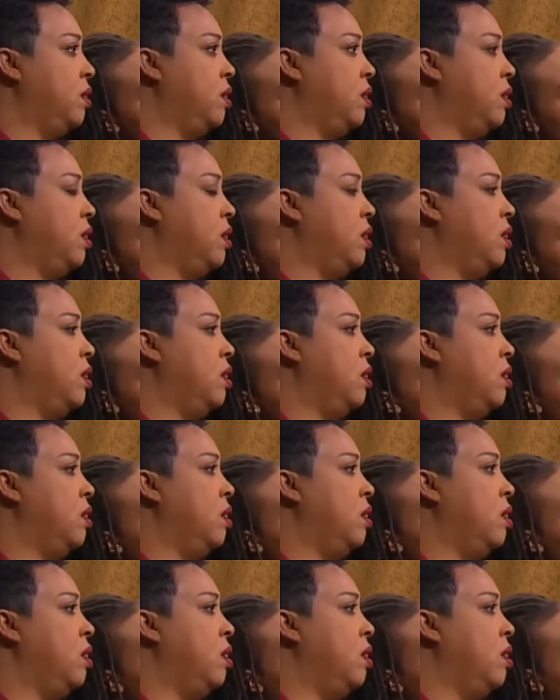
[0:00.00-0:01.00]

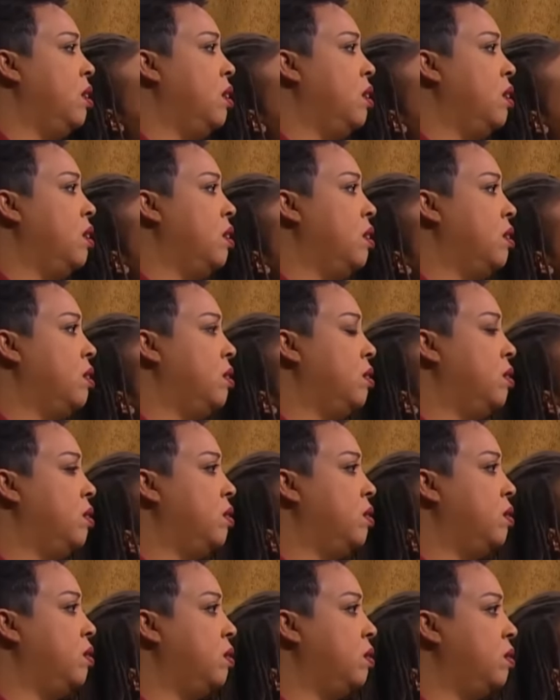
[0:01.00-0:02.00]

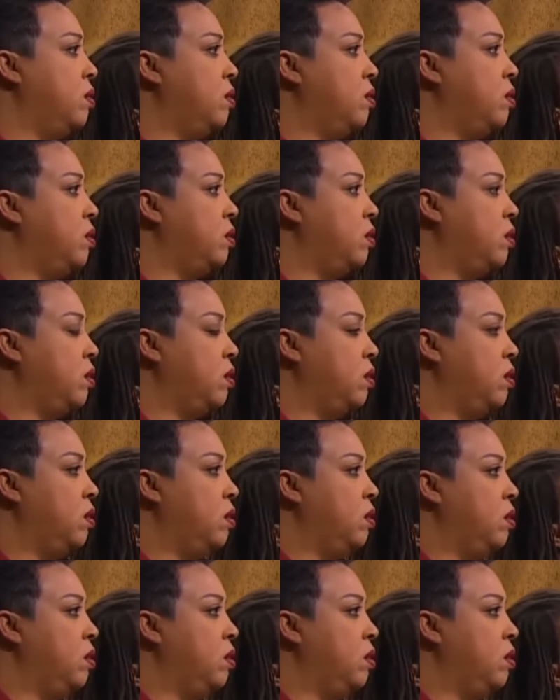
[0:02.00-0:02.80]
The person shown says nothing.